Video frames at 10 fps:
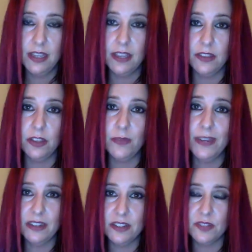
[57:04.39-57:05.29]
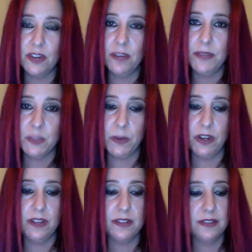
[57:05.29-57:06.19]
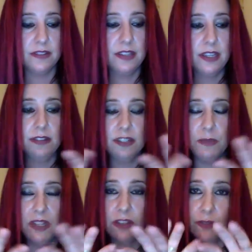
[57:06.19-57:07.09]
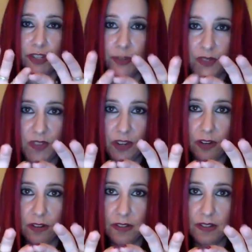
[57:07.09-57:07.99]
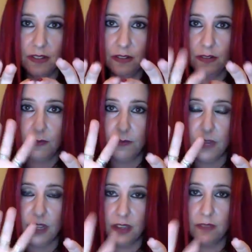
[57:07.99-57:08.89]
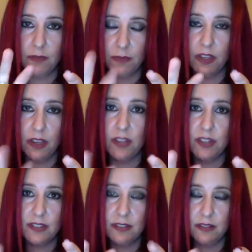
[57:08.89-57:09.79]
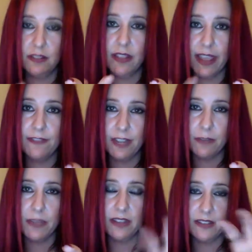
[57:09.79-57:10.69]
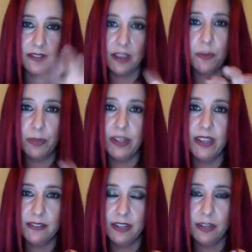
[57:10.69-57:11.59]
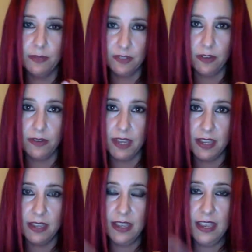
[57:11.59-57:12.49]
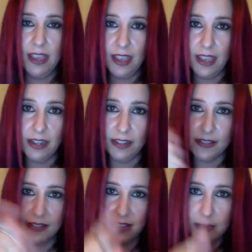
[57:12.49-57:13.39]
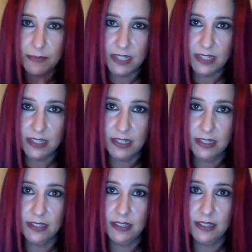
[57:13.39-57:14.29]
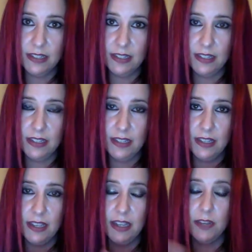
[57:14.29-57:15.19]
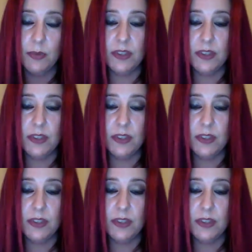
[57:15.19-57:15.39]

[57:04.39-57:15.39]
And the only way I can describe the experience is, to me, there were two spheres, the conscious life that I'm in and this other place that I was going, and I slipped, and it